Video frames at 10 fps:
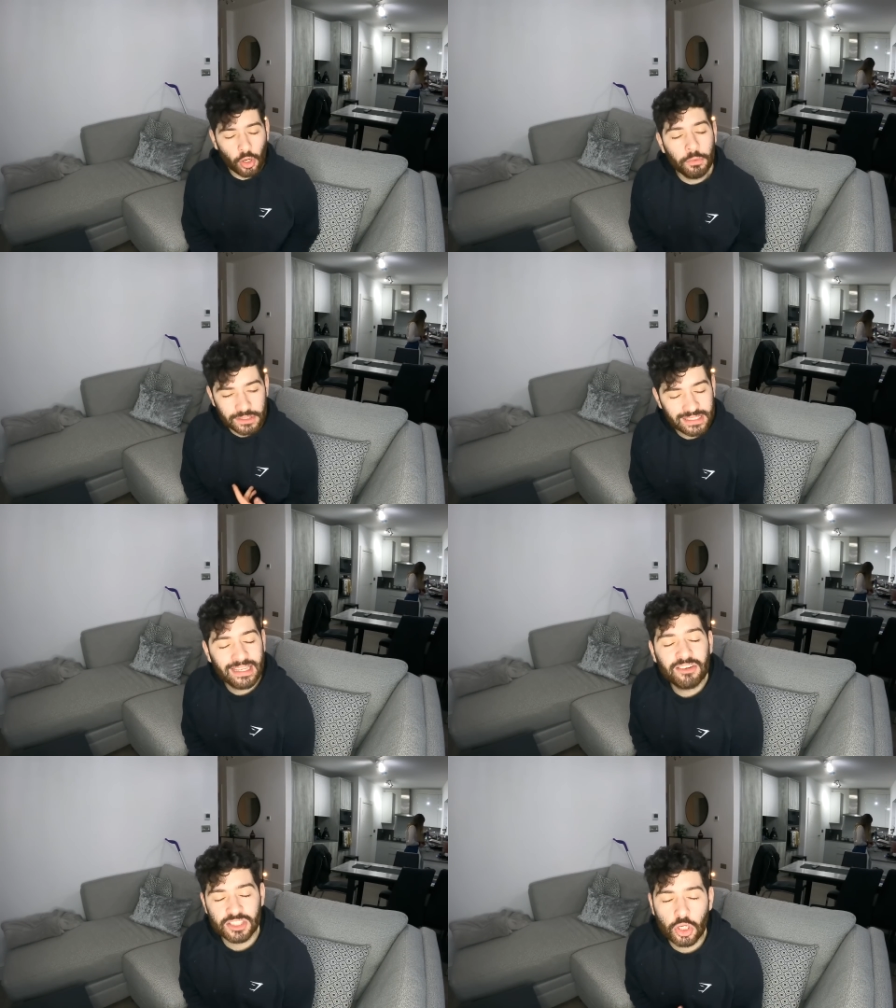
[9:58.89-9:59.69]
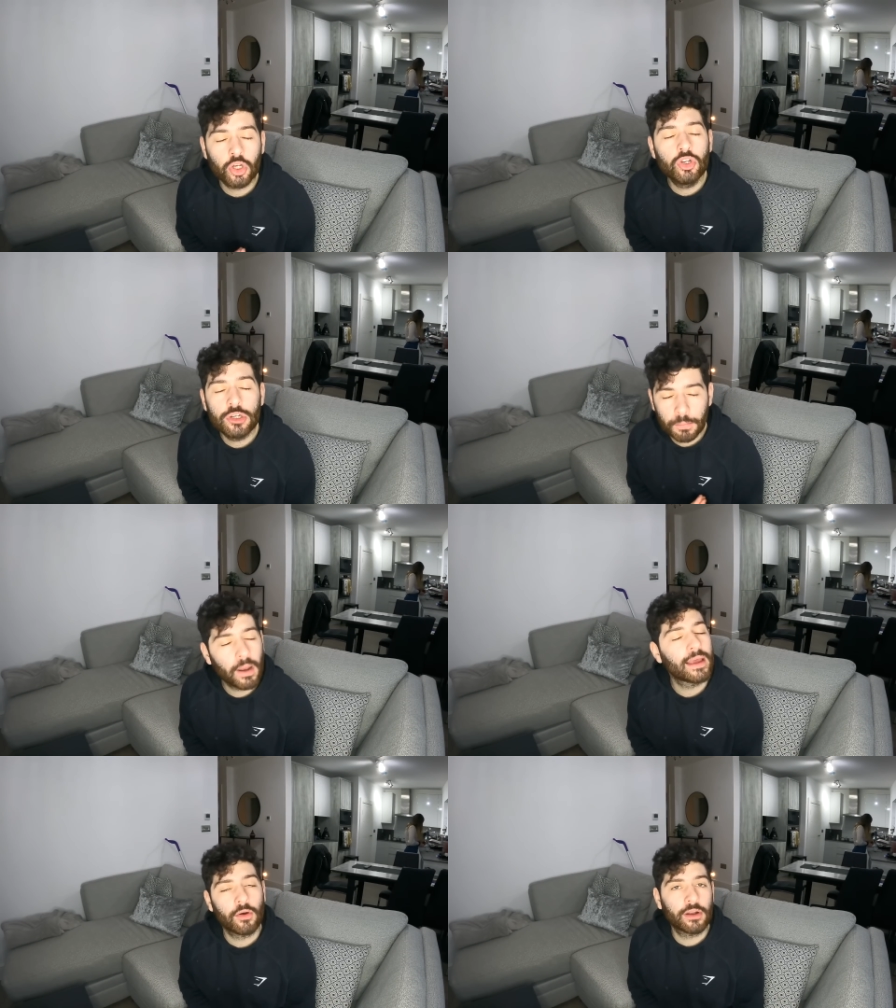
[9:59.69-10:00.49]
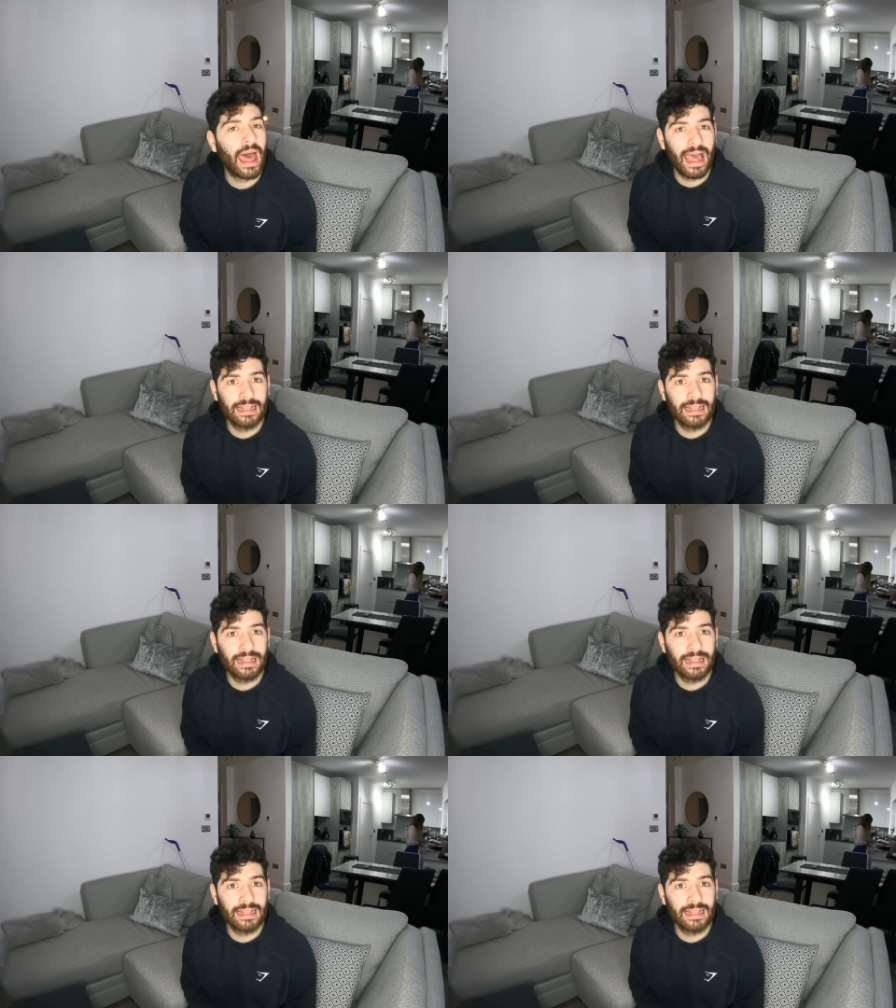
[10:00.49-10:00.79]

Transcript: going to give us a good player on our